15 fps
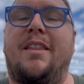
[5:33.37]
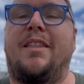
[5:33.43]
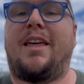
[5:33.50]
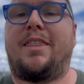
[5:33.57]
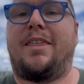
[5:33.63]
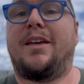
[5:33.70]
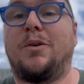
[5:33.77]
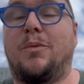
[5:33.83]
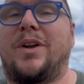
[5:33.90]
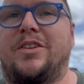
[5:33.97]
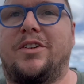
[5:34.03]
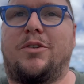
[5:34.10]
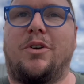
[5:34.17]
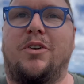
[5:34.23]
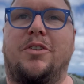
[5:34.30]
That thing, once
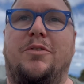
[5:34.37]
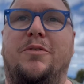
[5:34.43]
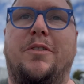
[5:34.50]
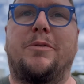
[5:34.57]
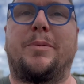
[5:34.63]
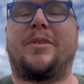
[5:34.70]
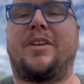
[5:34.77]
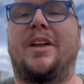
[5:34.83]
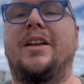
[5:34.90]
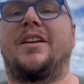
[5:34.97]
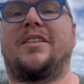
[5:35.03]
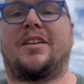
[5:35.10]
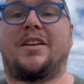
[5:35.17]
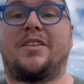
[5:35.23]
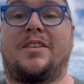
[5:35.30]
it crosses 50%,
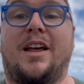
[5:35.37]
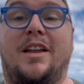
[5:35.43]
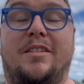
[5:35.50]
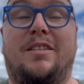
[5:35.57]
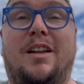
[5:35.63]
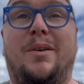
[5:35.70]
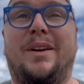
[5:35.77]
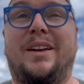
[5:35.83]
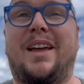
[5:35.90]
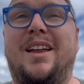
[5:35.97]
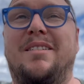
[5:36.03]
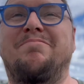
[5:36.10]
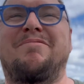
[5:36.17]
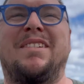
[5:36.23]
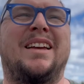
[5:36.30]
it's going to start slowing
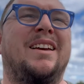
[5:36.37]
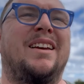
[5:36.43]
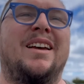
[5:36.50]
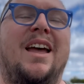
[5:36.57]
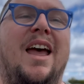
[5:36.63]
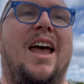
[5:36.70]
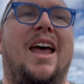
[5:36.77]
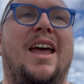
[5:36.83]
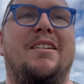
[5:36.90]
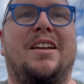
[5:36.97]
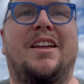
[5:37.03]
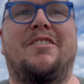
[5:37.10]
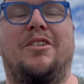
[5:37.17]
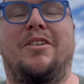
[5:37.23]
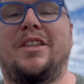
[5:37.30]
down. And
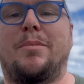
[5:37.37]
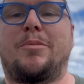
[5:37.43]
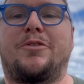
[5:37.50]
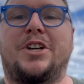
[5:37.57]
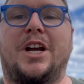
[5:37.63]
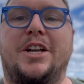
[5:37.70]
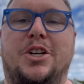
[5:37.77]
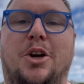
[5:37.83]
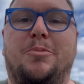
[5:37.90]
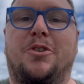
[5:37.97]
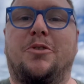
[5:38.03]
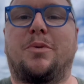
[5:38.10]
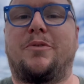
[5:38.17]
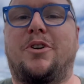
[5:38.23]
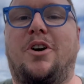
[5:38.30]
considering the number of charging
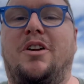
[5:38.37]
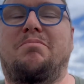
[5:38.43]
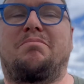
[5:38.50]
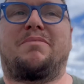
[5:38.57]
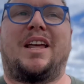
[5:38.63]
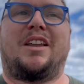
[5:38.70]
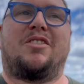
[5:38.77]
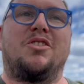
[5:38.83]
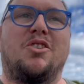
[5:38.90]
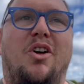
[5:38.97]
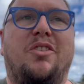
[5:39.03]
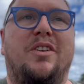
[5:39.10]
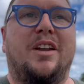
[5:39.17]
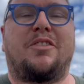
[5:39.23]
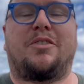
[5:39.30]
options we've got, that's not
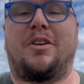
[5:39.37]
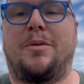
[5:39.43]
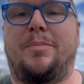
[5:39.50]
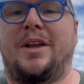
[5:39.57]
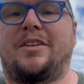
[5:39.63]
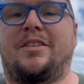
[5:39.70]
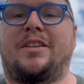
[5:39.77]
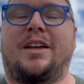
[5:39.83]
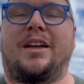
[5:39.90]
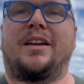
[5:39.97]
necessarily the best thing.